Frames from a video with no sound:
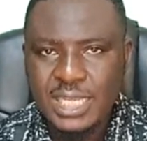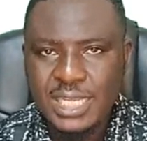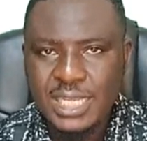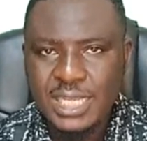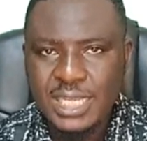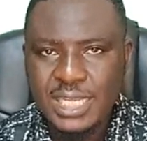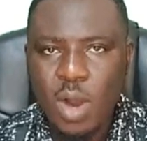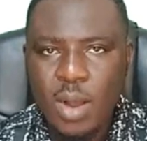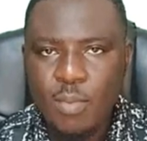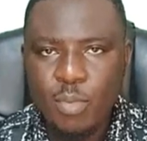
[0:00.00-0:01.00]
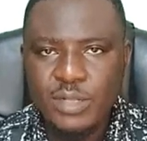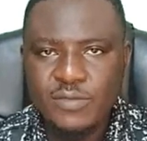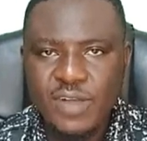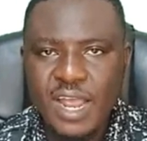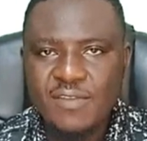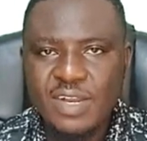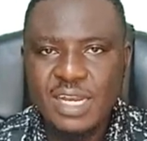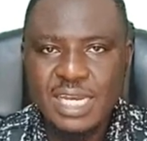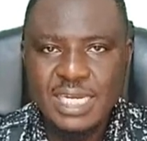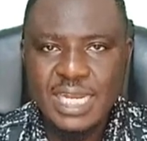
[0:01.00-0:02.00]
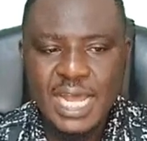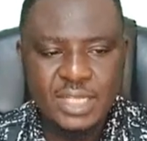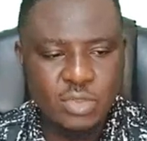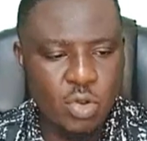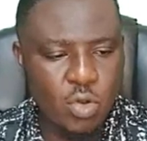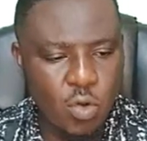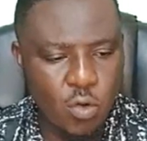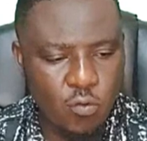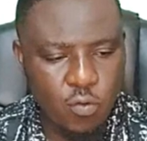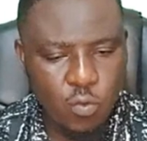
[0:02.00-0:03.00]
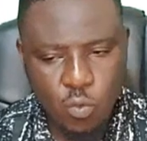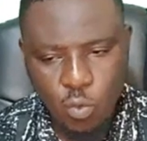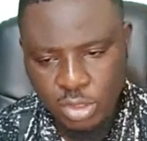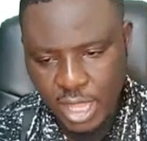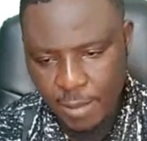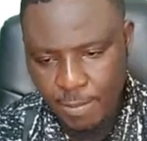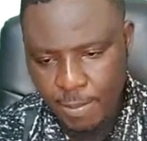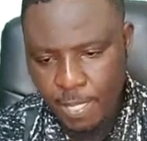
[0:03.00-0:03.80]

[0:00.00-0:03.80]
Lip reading: in 1.5 liters of water.